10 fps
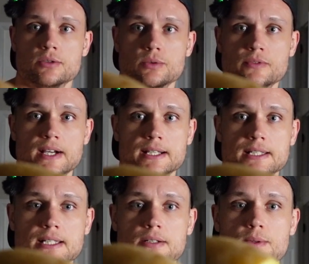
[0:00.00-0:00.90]
we've got
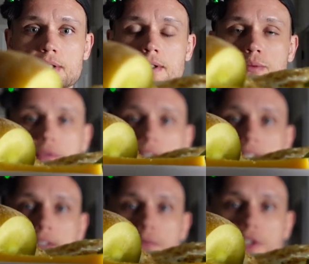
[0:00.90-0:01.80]
kiwi, we've got
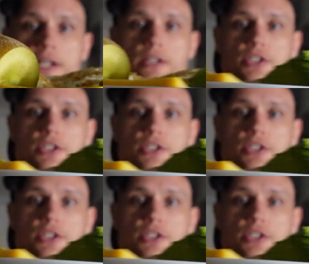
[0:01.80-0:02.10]
some cheddar